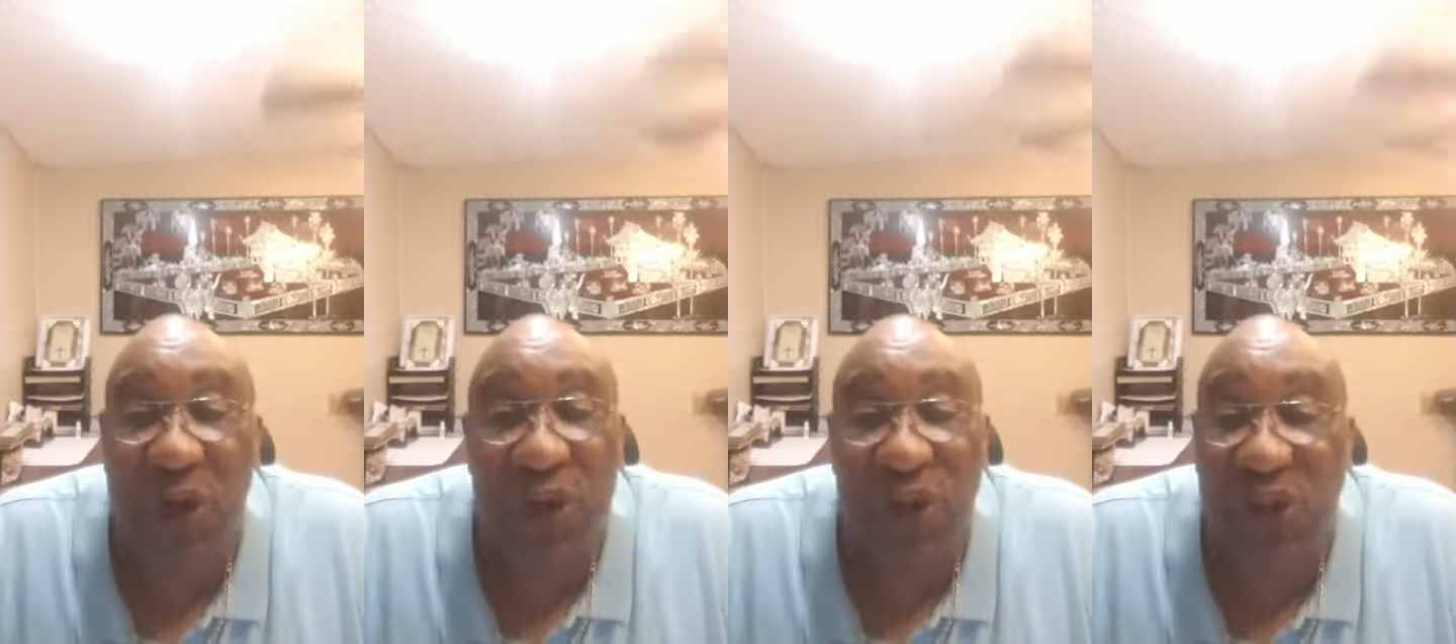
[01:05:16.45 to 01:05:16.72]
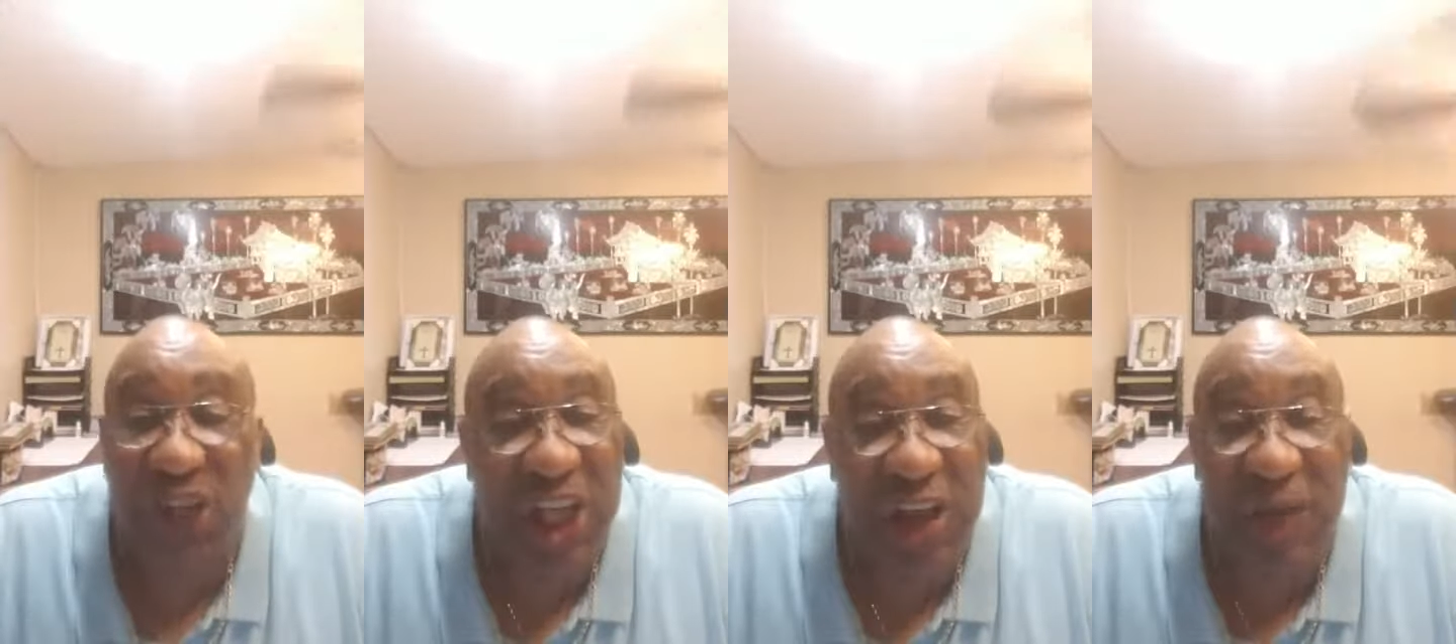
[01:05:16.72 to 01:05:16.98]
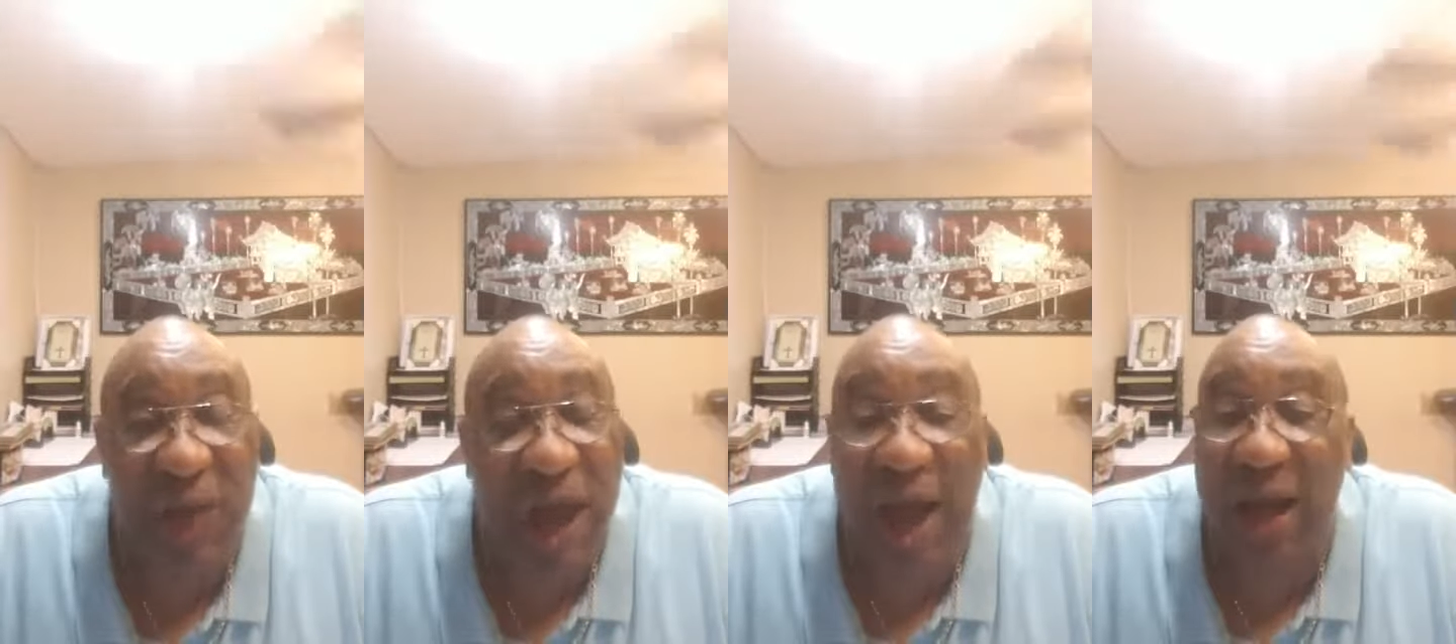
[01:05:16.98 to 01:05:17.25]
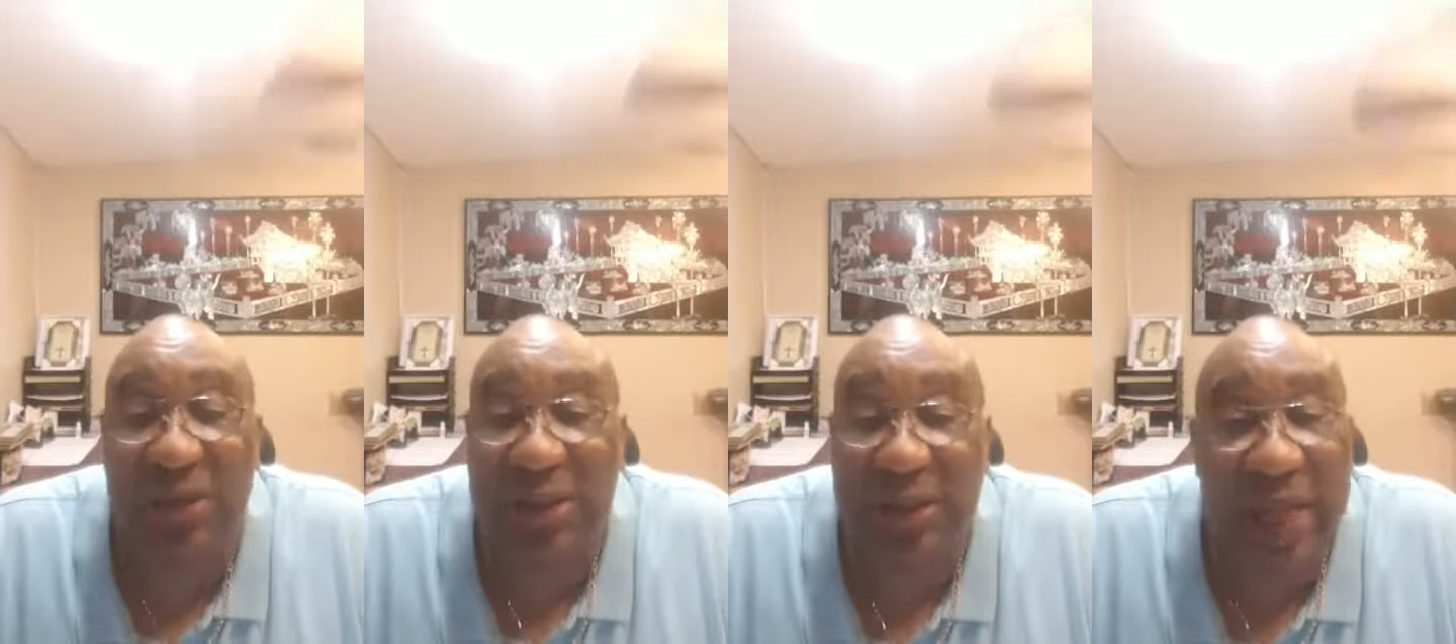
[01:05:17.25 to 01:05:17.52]
of teeth
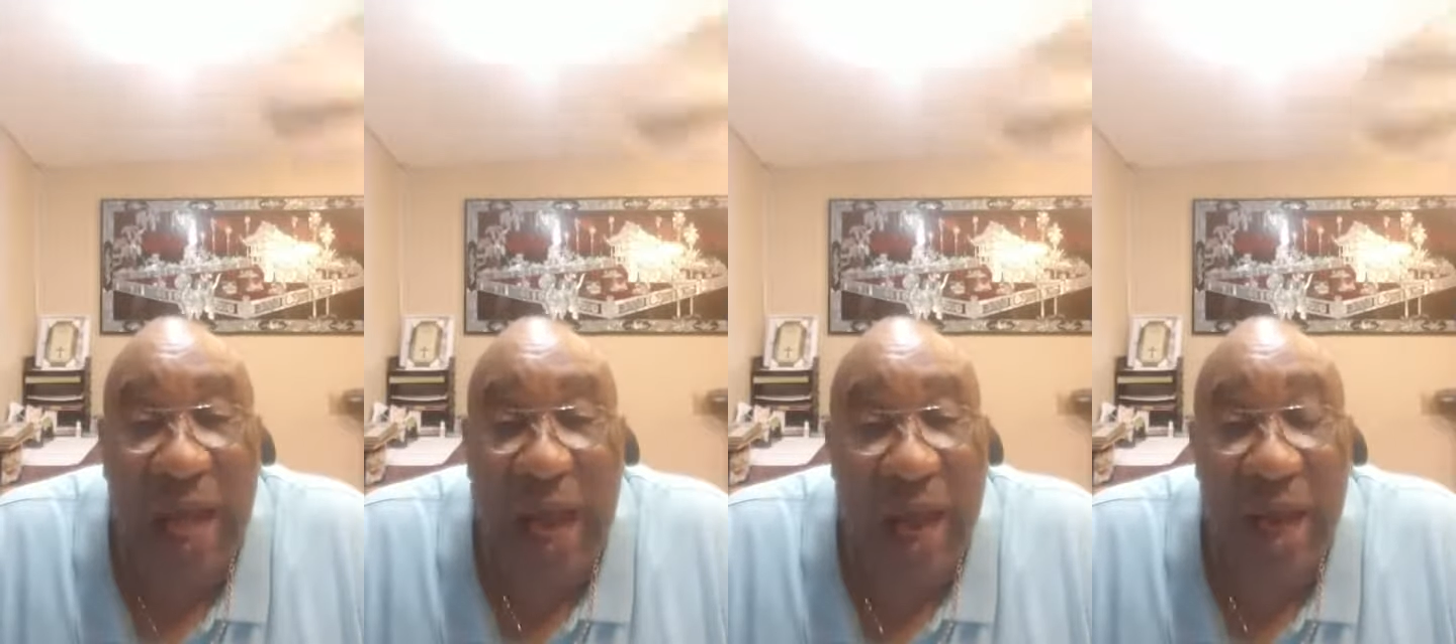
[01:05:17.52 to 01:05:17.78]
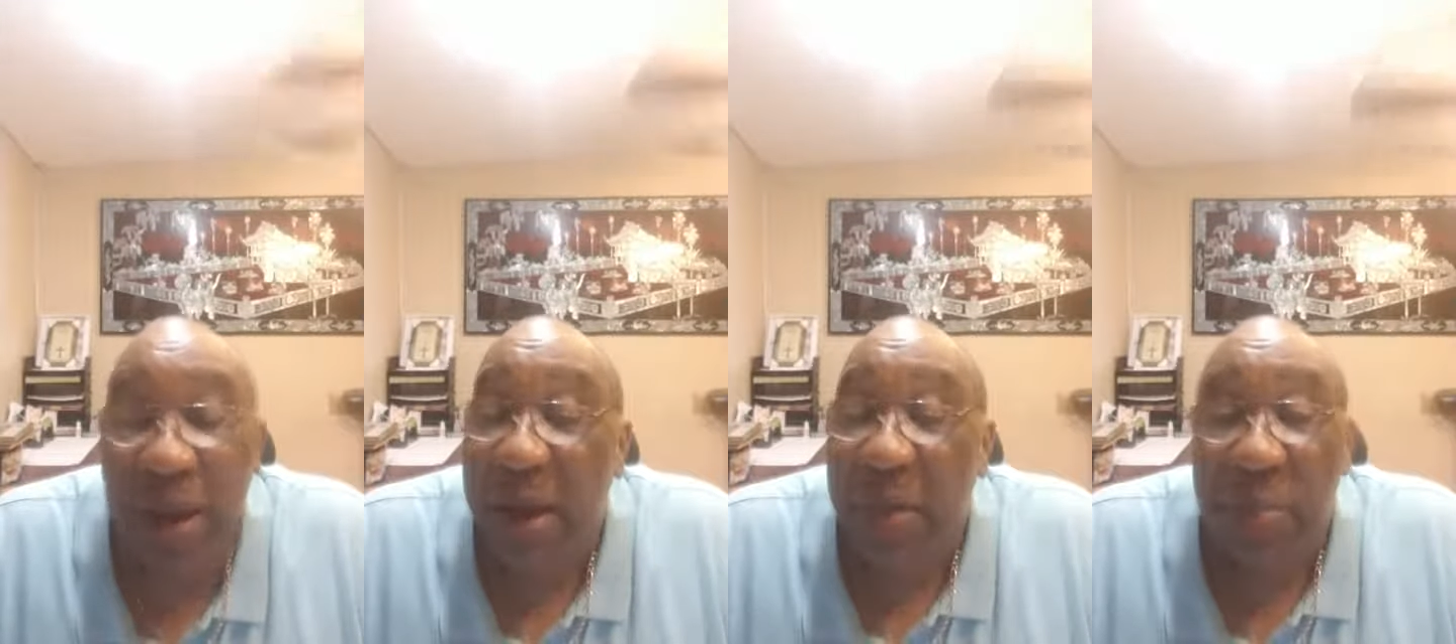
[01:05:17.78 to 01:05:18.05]
outside